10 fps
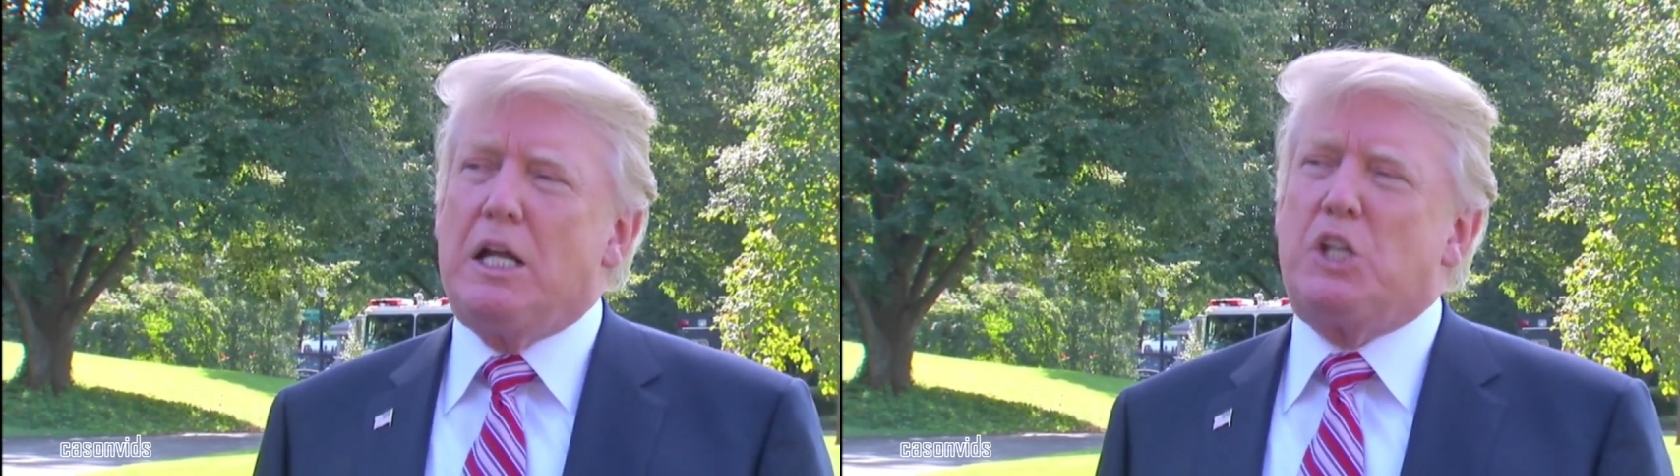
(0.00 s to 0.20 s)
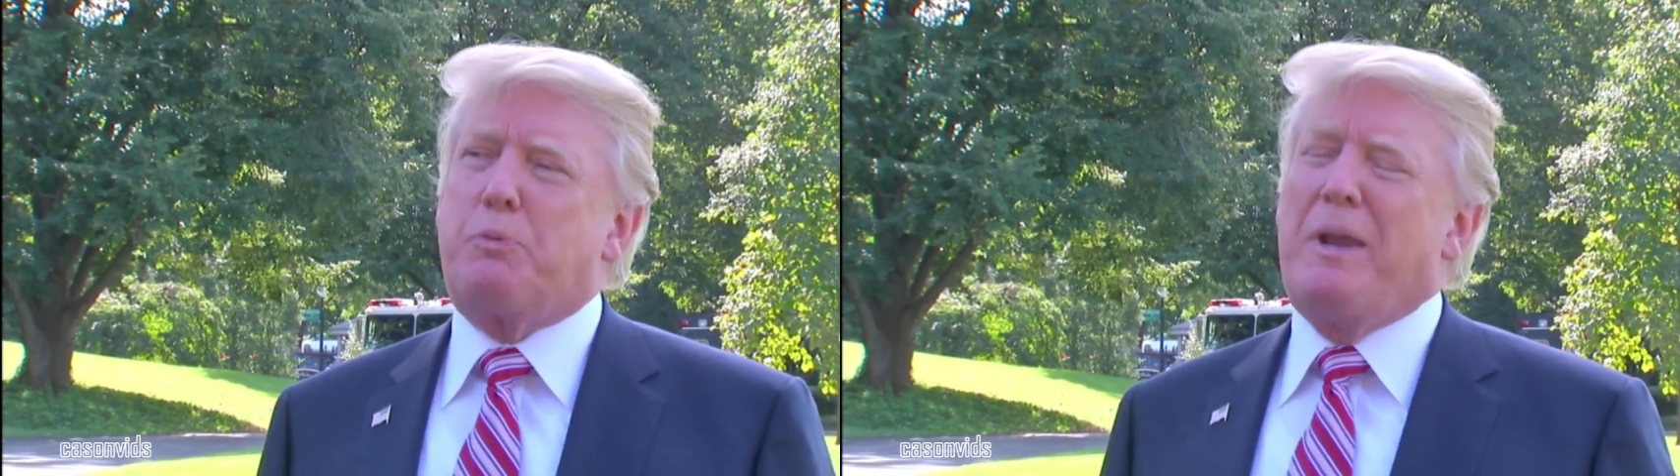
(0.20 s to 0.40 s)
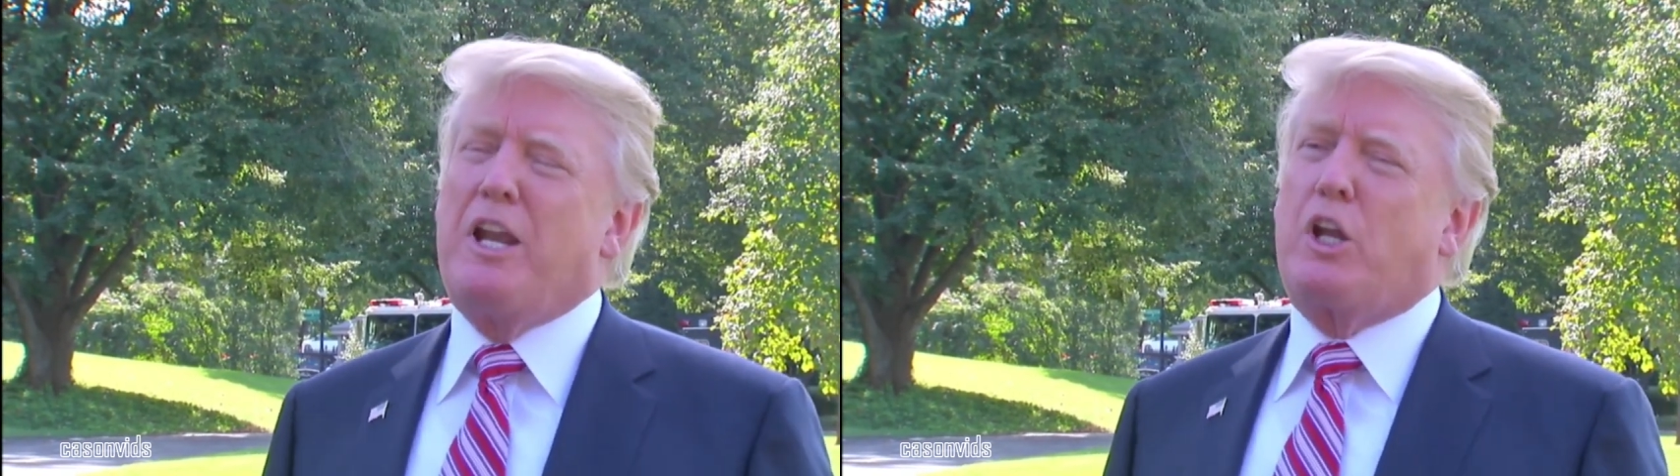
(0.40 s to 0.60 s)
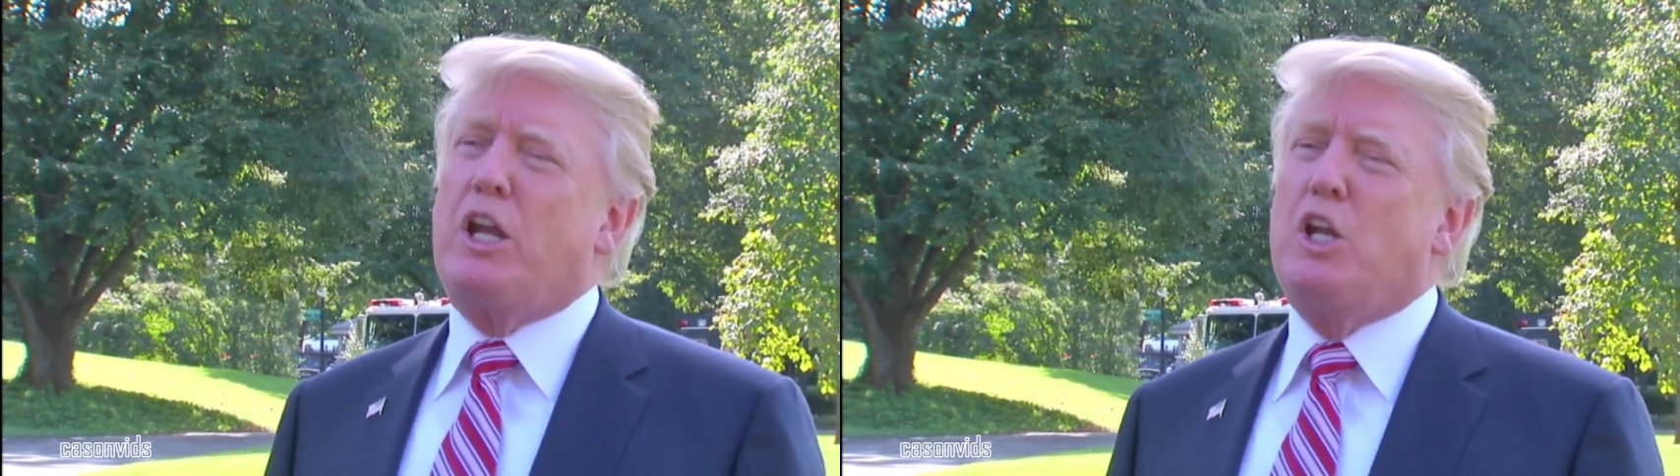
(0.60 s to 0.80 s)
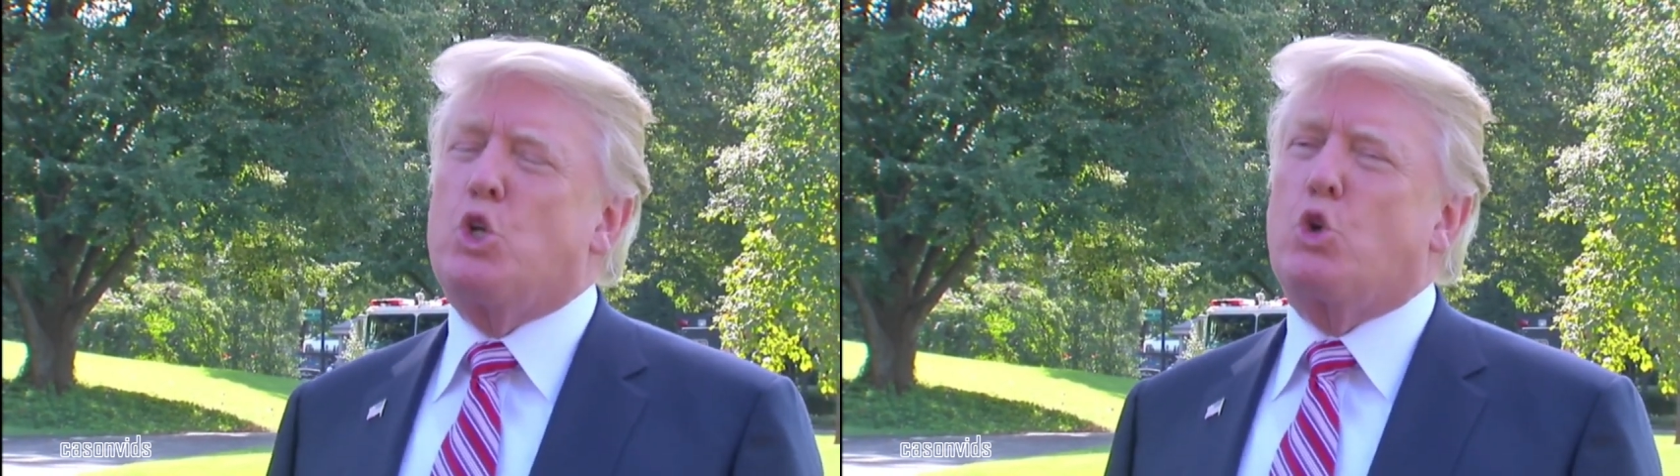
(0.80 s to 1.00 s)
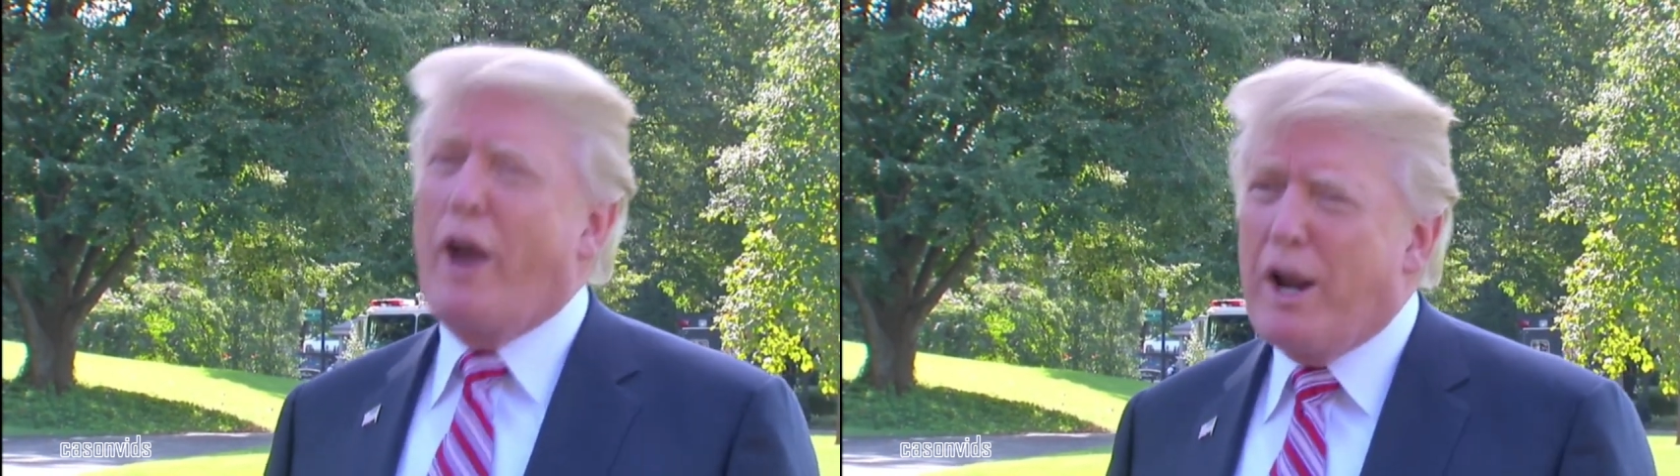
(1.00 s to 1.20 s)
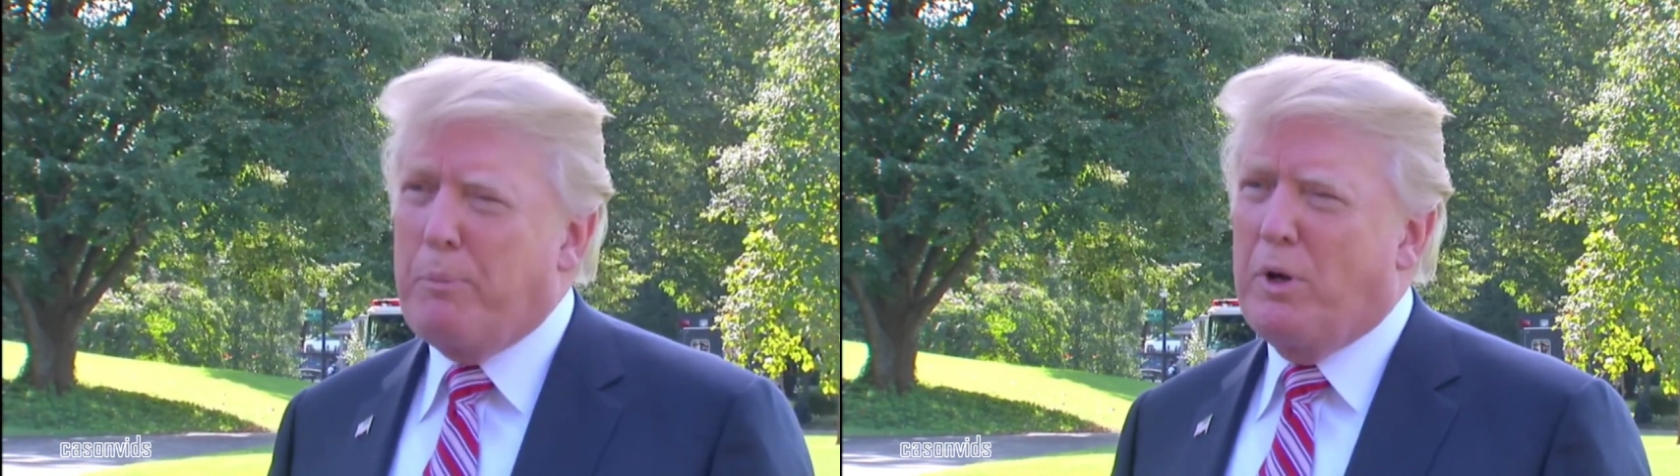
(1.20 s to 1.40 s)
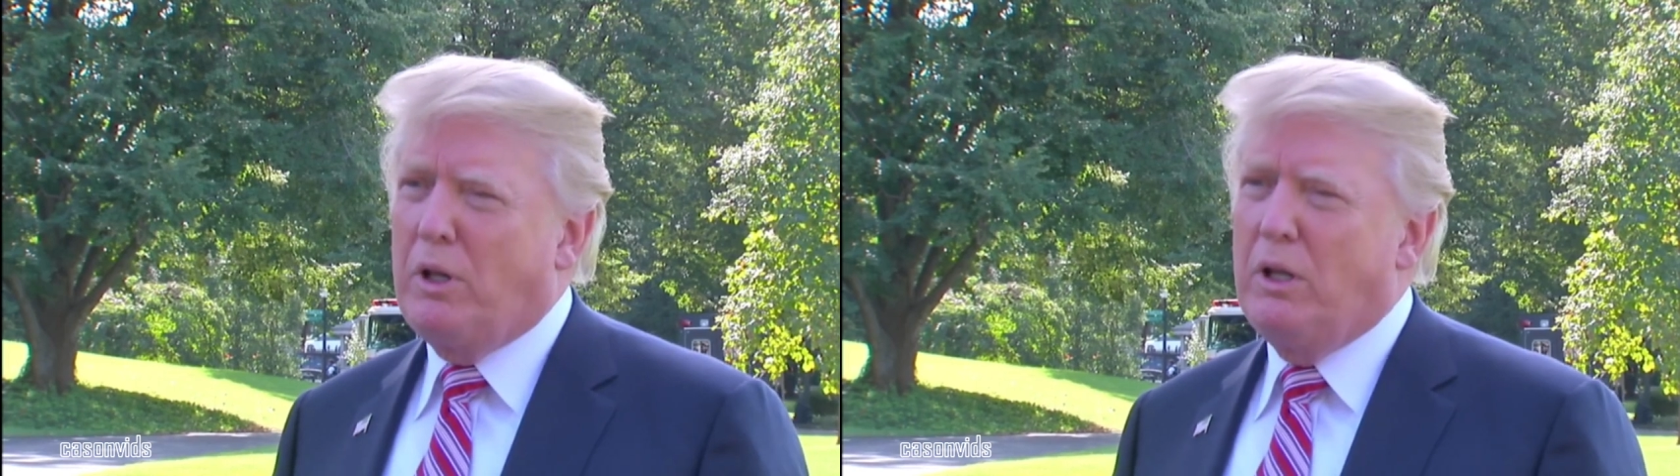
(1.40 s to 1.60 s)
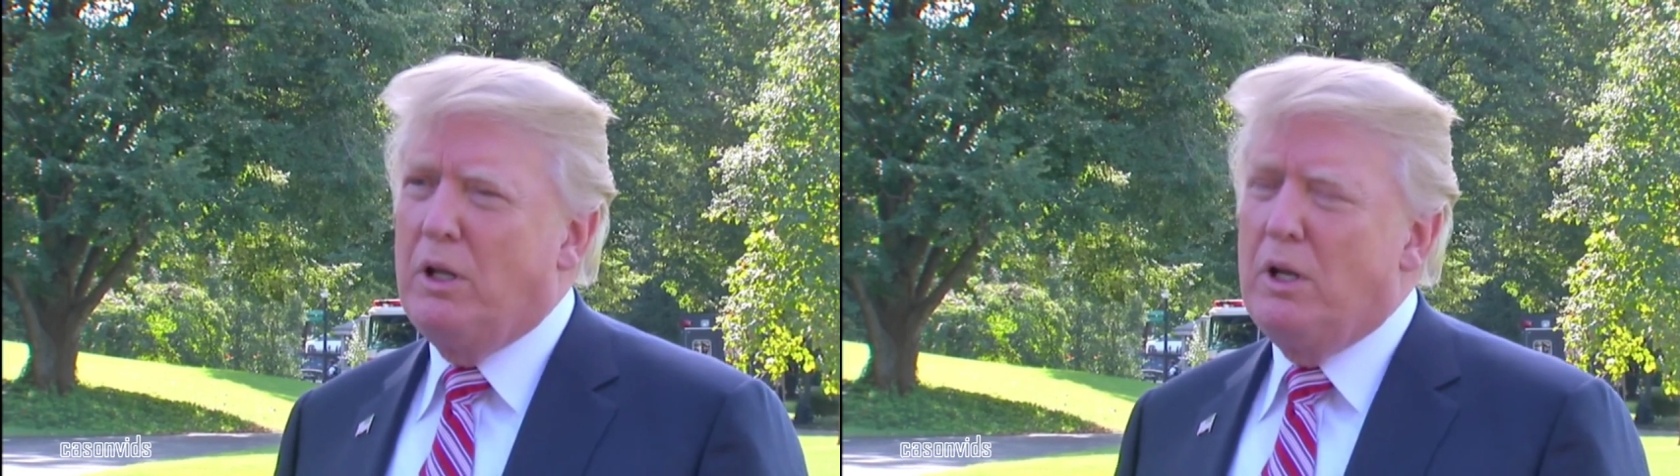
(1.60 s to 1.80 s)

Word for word: it's been incredible